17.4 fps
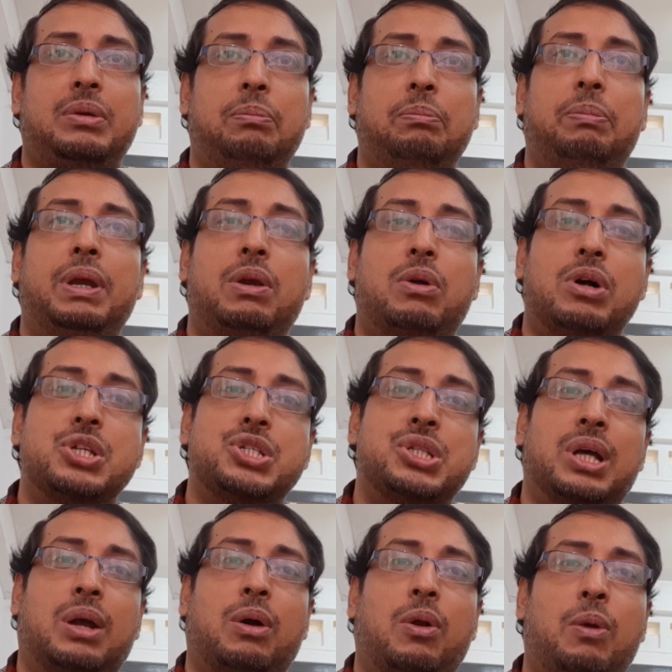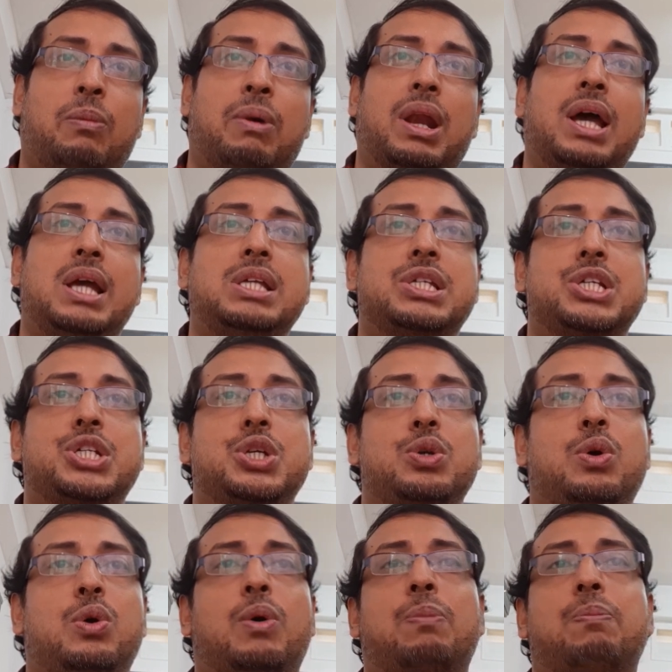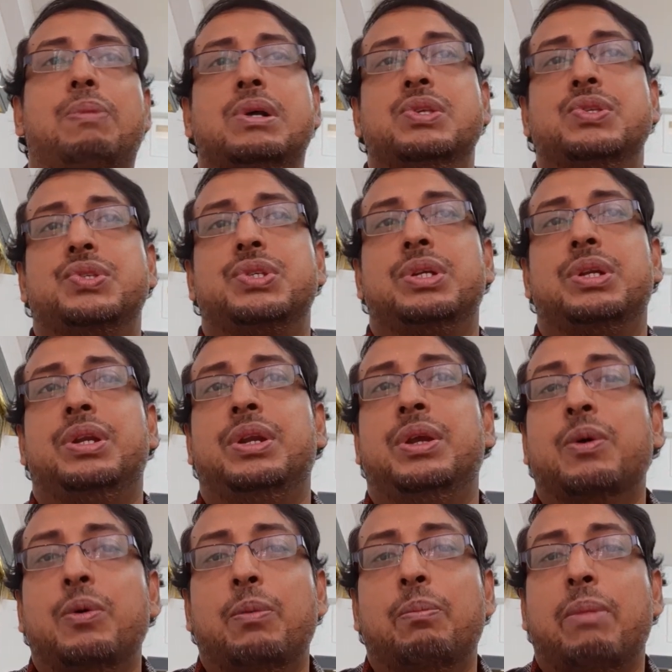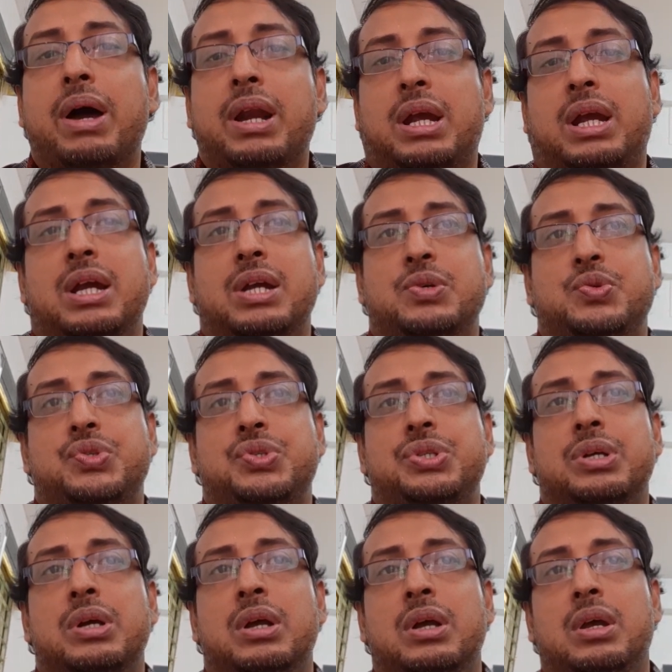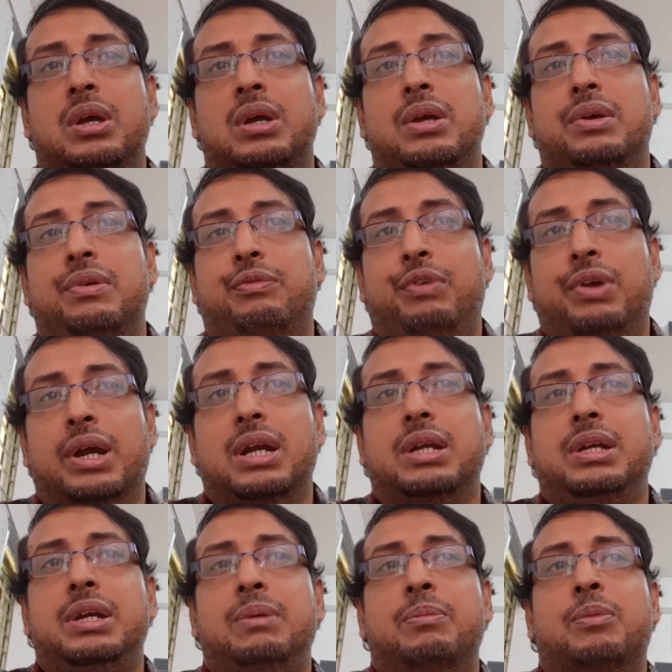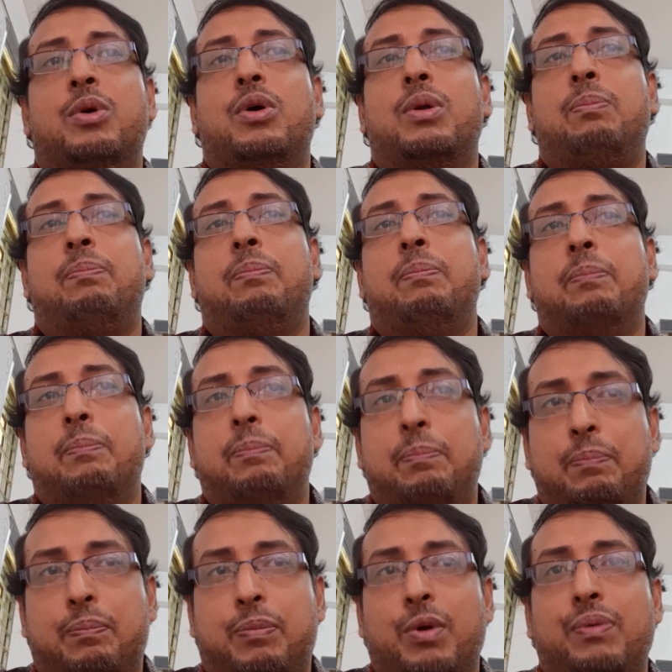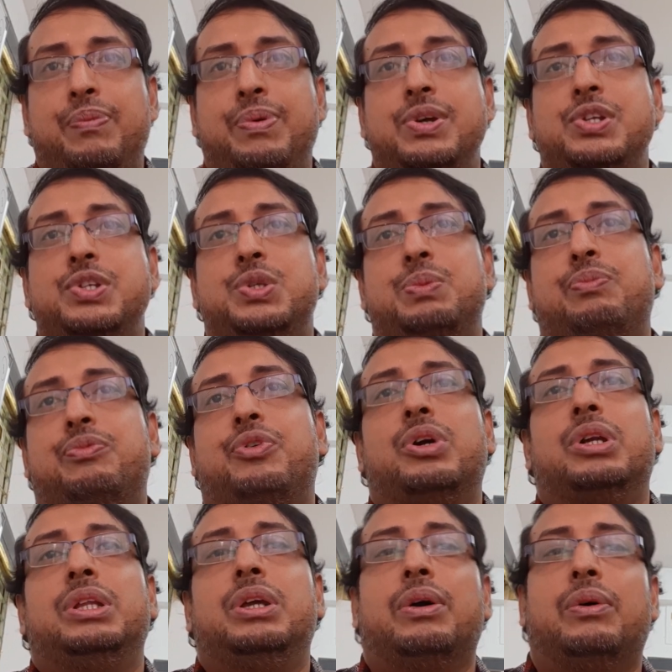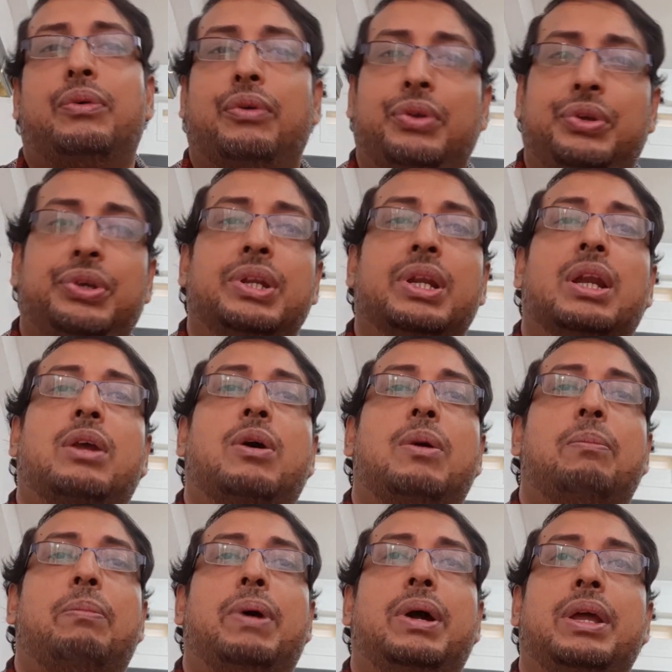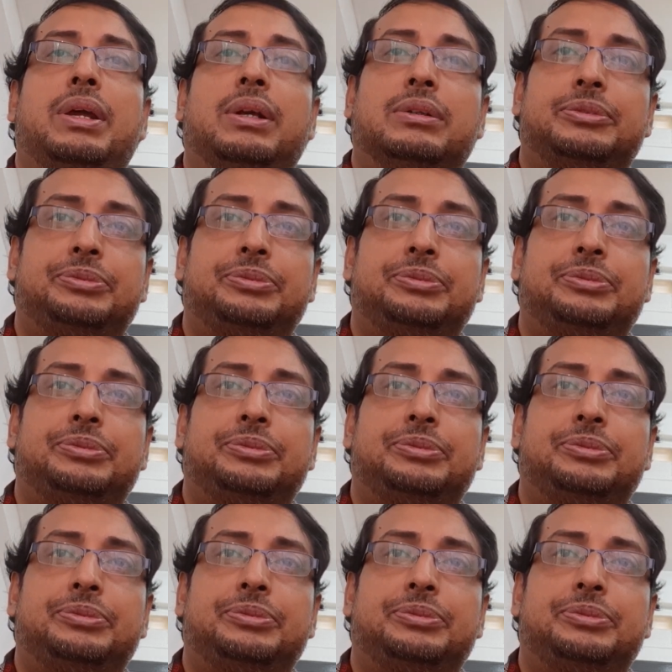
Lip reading: because the globalization opens new markets, yielding more profits for the original company.